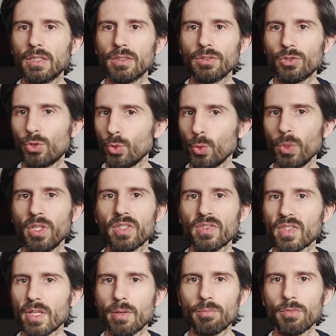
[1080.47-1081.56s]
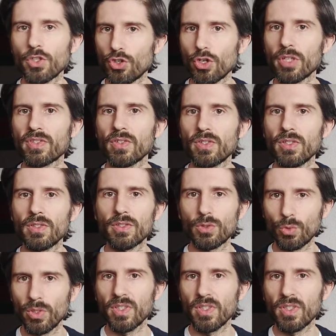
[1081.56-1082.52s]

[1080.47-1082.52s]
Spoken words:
doing some atrocities, doing